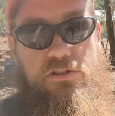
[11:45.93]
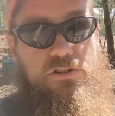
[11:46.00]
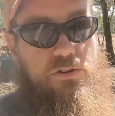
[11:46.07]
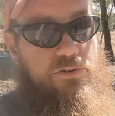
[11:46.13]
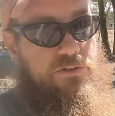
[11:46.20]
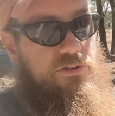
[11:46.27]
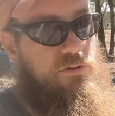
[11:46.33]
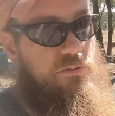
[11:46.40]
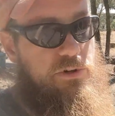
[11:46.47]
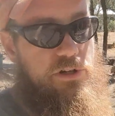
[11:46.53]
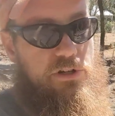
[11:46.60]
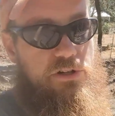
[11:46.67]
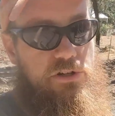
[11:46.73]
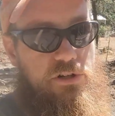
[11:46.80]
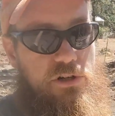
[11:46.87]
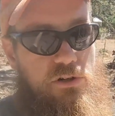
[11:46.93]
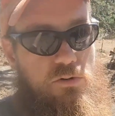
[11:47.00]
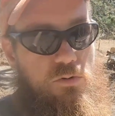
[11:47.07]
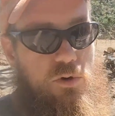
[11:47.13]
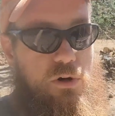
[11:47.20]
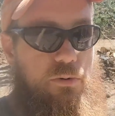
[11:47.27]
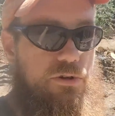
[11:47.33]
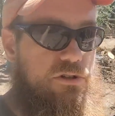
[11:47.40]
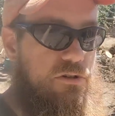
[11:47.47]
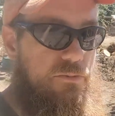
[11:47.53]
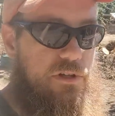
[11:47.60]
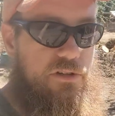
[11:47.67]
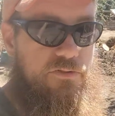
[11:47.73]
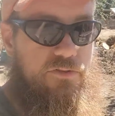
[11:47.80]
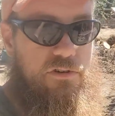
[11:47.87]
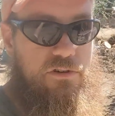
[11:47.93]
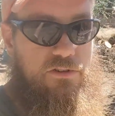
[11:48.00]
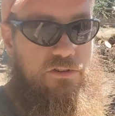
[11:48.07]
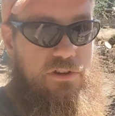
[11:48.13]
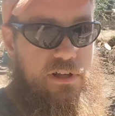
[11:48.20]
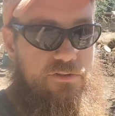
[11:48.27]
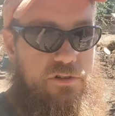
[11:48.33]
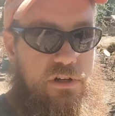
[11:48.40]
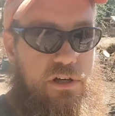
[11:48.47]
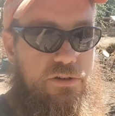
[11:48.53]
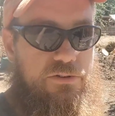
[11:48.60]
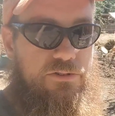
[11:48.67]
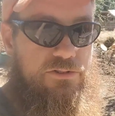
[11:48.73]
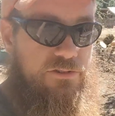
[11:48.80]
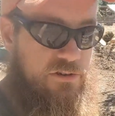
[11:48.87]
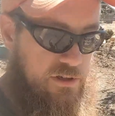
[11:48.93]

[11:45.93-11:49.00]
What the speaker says: shows that we're where we should be as far as level goes,